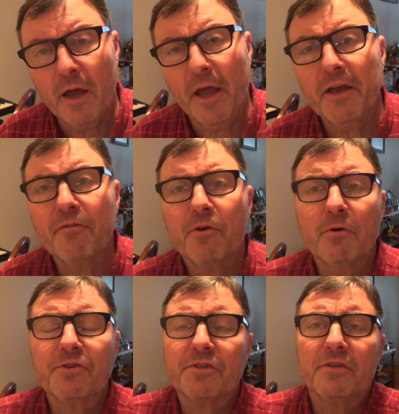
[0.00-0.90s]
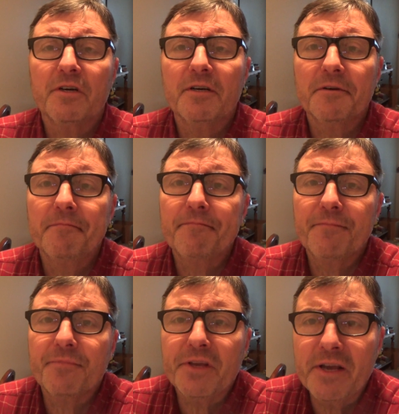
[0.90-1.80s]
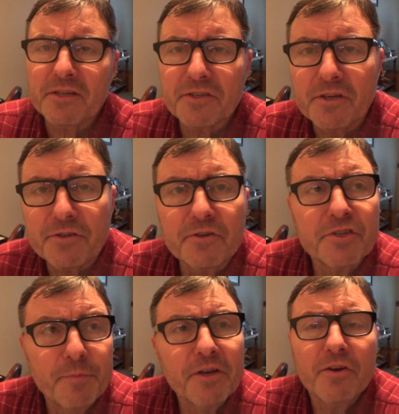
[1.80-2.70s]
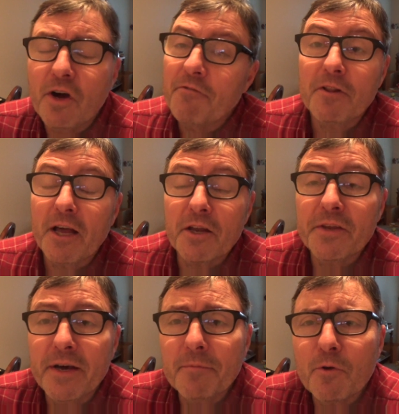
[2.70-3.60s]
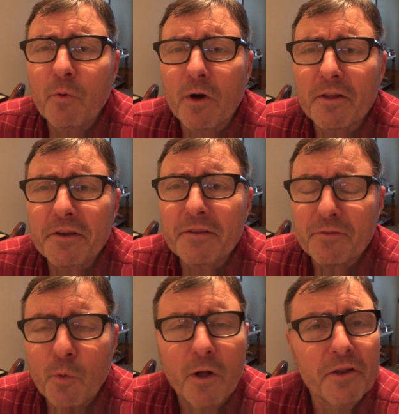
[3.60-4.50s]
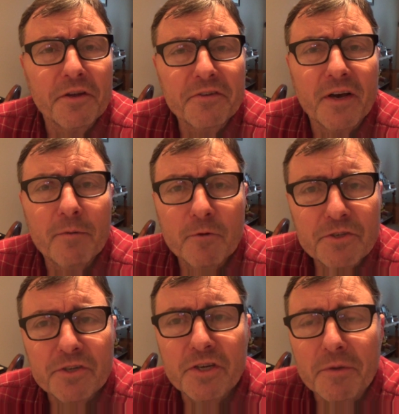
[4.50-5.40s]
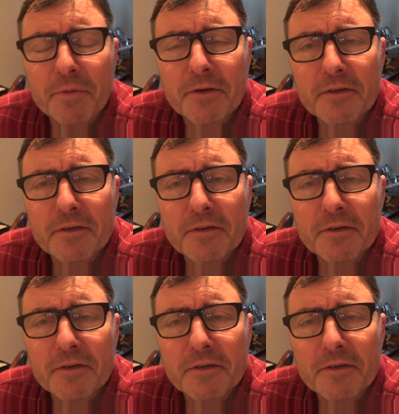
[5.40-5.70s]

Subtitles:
And of course, the ancestors spent an awful lot of time, quality time with sheep.